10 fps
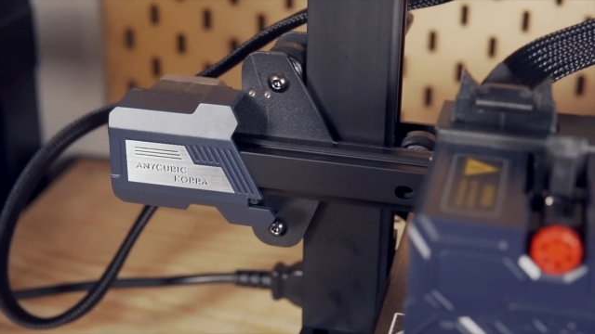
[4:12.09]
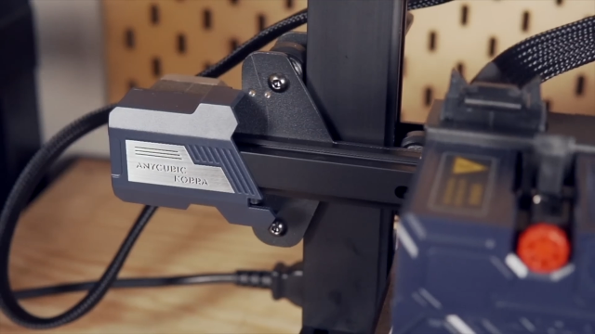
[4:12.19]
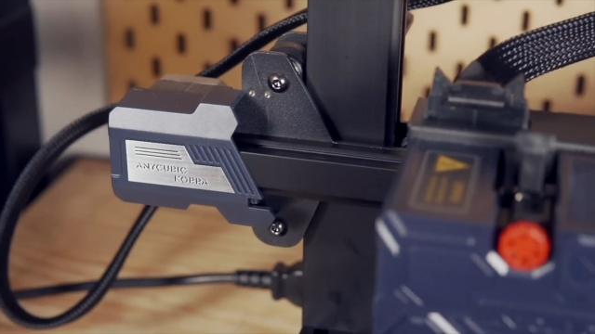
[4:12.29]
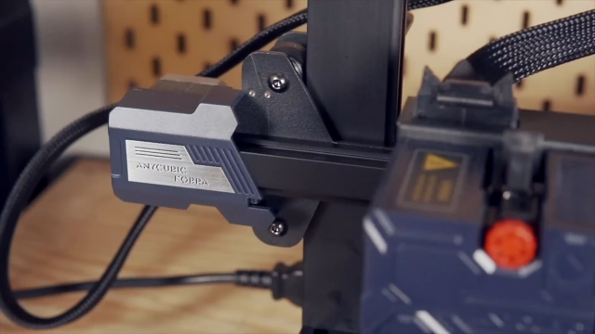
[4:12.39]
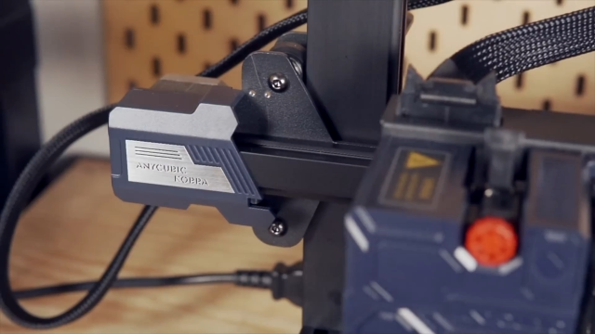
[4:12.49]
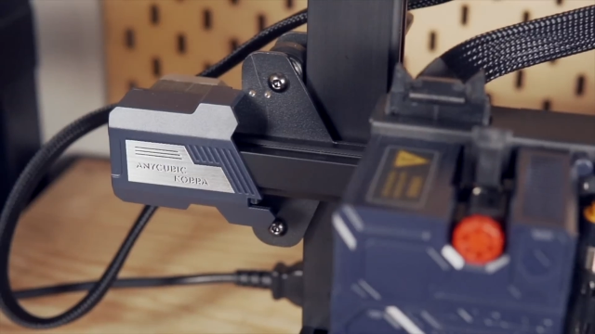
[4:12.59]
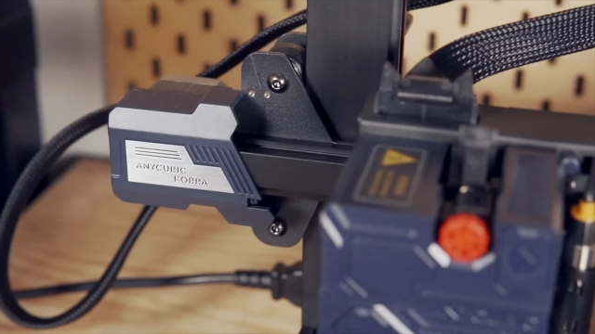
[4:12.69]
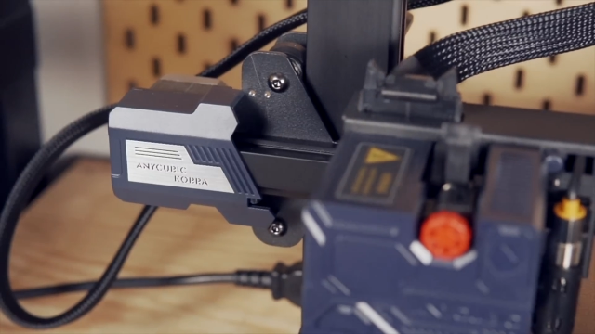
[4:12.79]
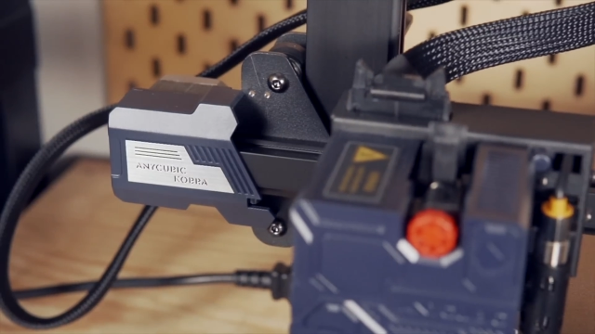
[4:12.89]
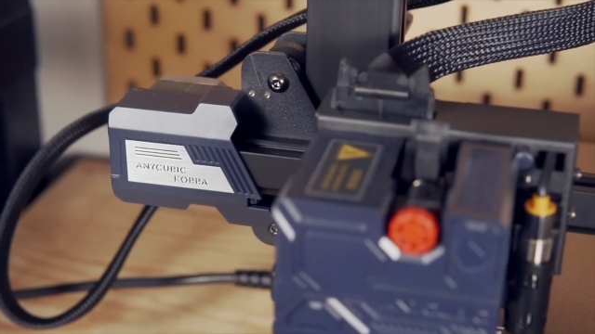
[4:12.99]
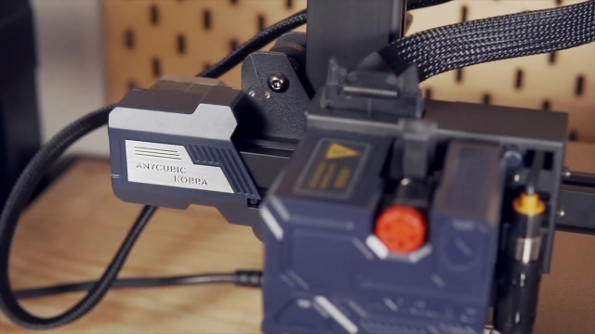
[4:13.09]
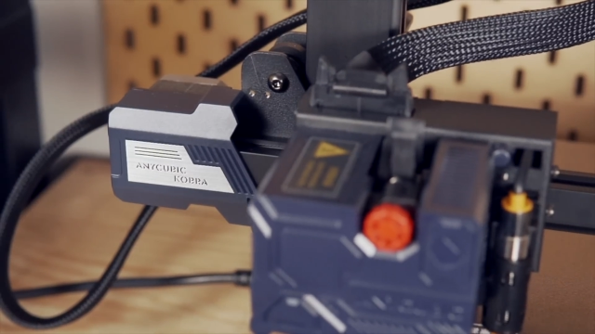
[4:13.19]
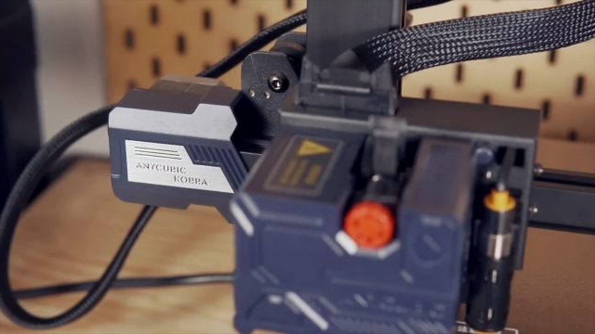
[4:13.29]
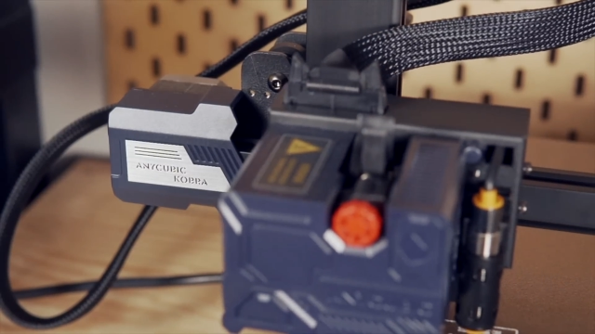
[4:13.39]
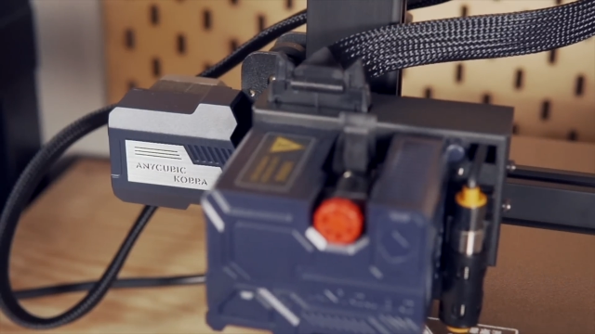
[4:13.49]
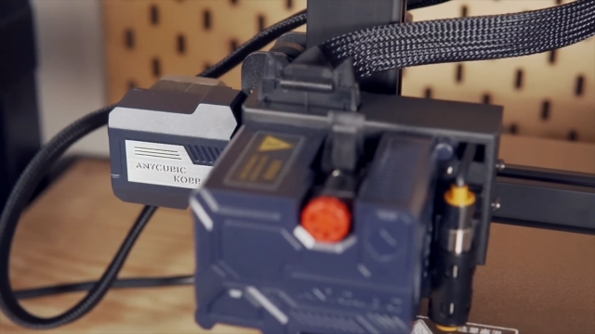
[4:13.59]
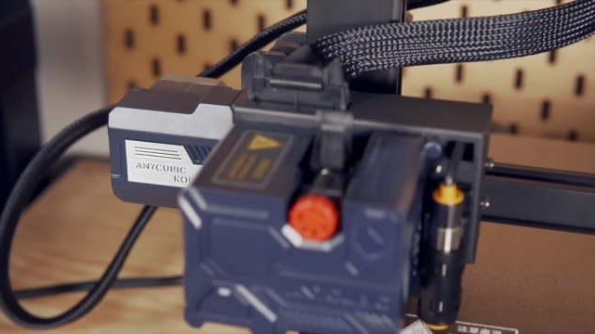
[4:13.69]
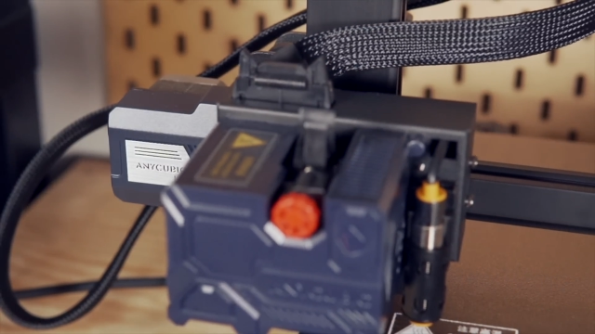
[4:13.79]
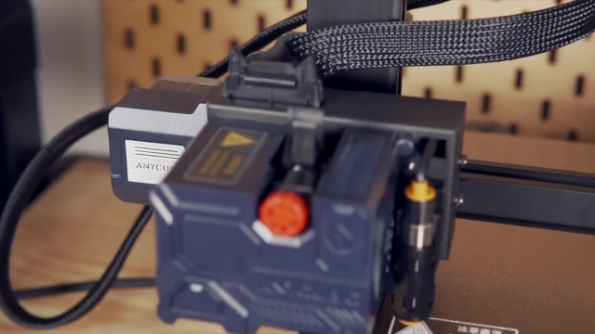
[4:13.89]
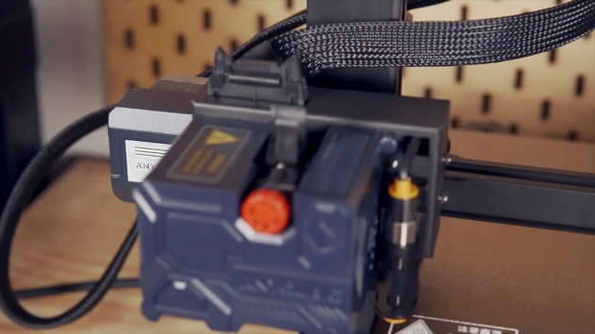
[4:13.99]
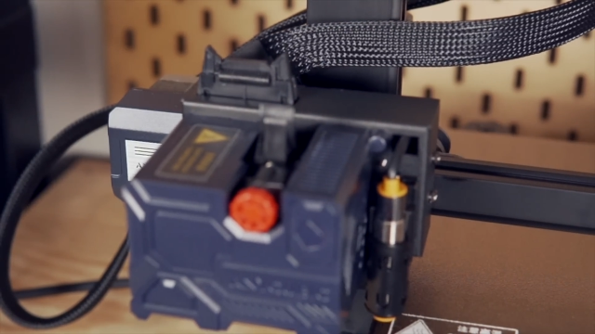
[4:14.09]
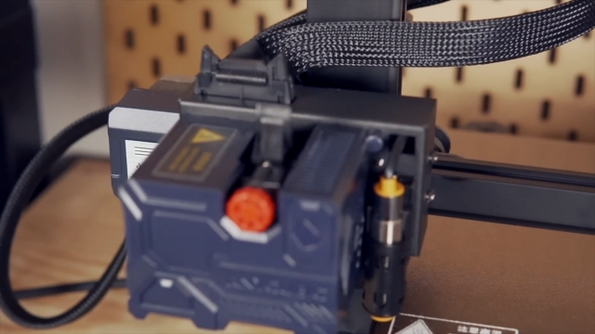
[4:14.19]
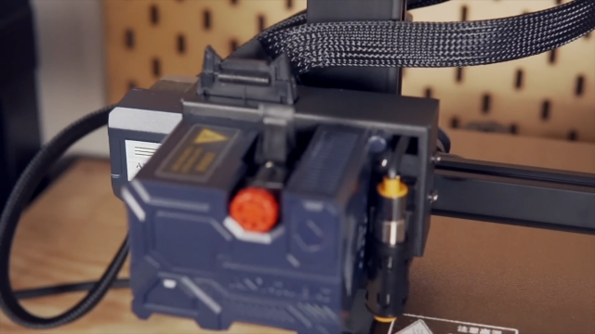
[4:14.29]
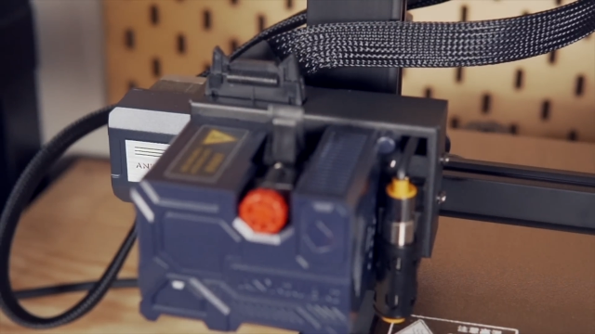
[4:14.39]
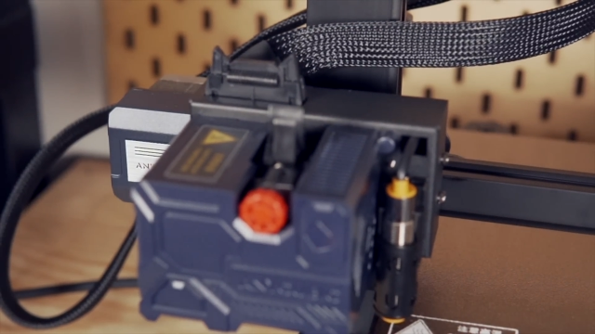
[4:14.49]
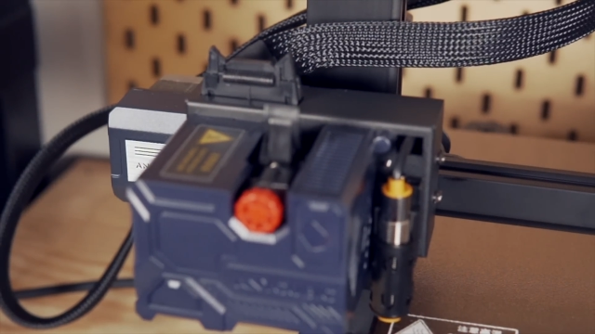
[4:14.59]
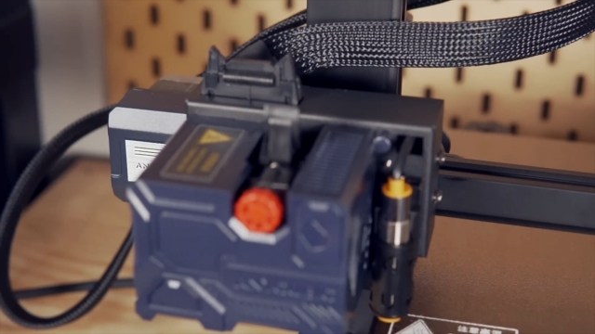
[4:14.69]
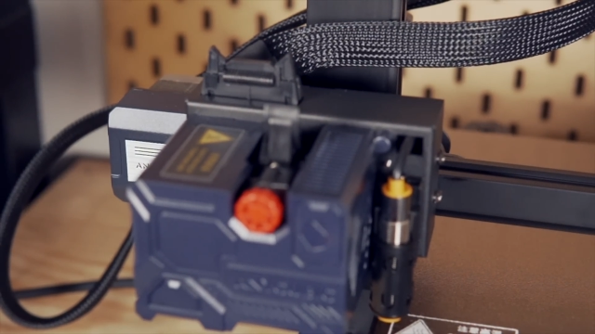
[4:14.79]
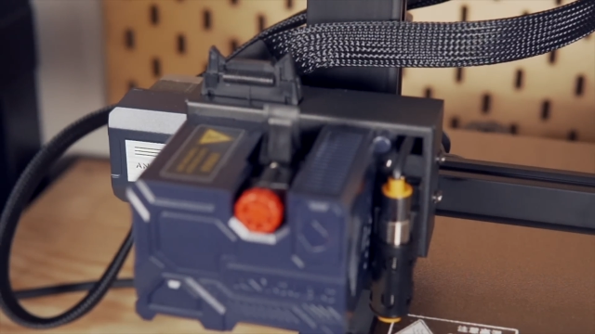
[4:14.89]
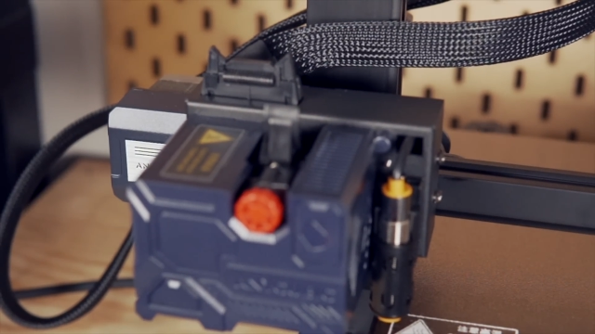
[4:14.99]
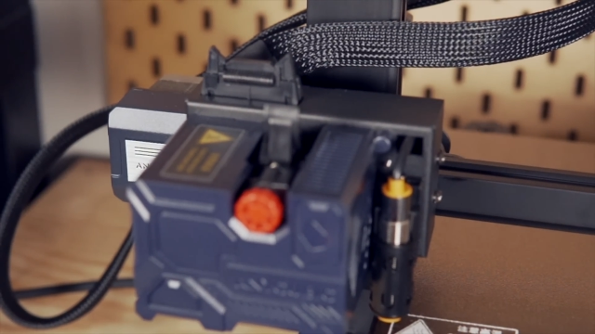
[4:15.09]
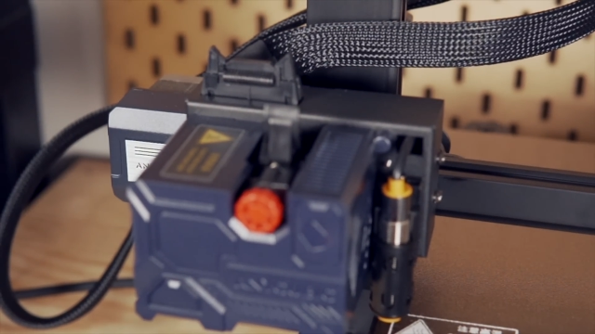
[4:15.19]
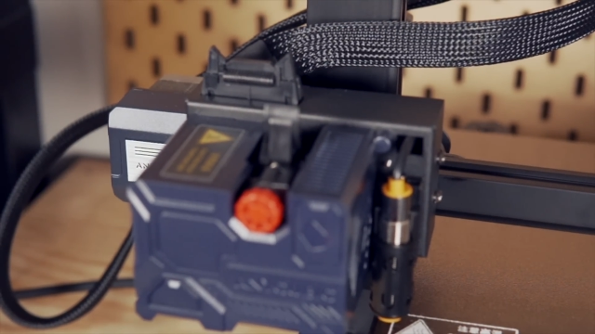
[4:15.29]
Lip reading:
Nobody's mouth can be seen.